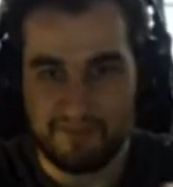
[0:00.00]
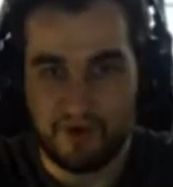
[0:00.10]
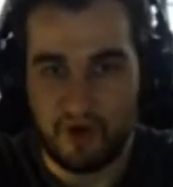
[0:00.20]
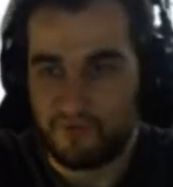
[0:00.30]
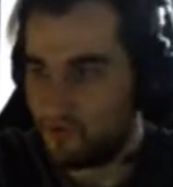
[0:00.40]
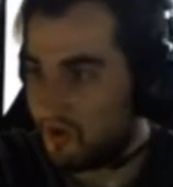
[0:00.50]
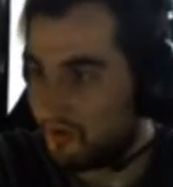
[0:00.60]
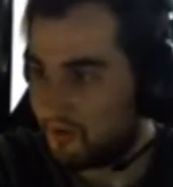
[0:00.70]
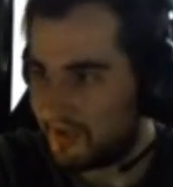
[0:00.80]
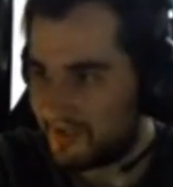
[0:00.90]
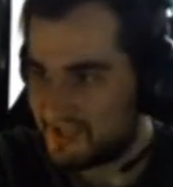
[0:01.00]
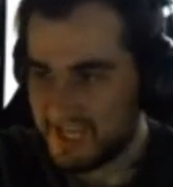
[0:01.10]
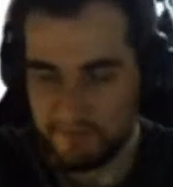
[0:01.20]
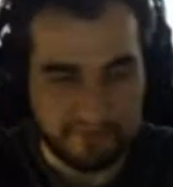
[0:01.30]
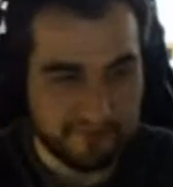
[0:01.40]
overall
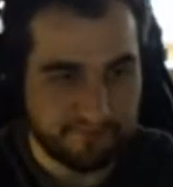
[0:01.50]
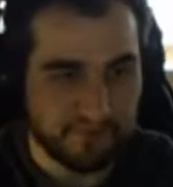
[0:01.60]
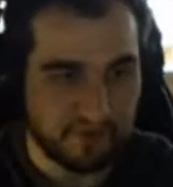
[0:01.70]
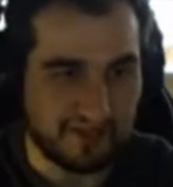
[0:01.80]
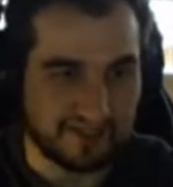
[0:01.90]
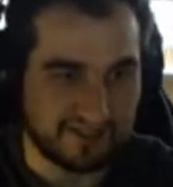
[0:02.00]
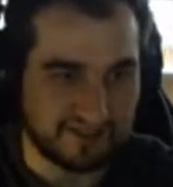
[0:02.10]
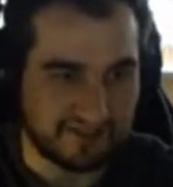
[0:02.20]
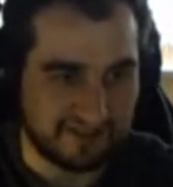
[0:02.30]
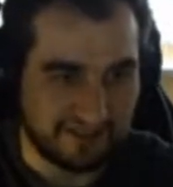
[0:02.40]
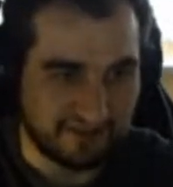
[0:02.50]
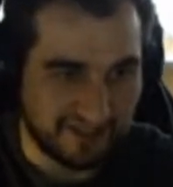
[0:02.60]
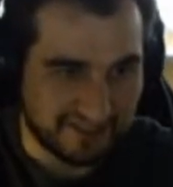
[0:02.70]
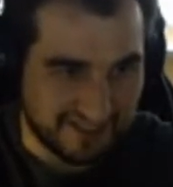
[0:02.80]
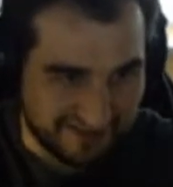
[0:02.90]
shape. You guys
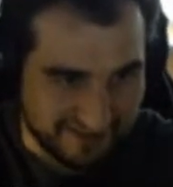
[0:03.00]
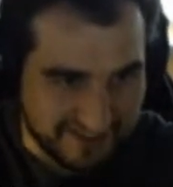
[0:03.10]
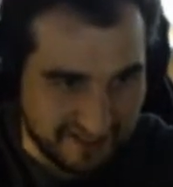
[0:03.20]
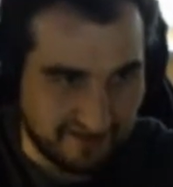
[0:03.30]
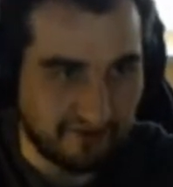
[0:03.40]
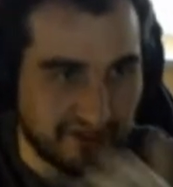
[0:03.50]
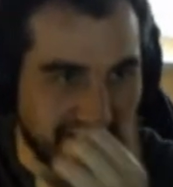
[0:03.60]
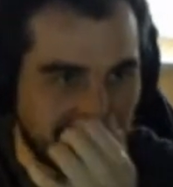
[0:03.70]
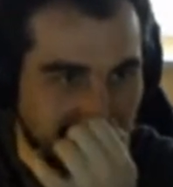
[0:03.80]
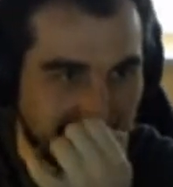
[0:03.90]
can tell, okay,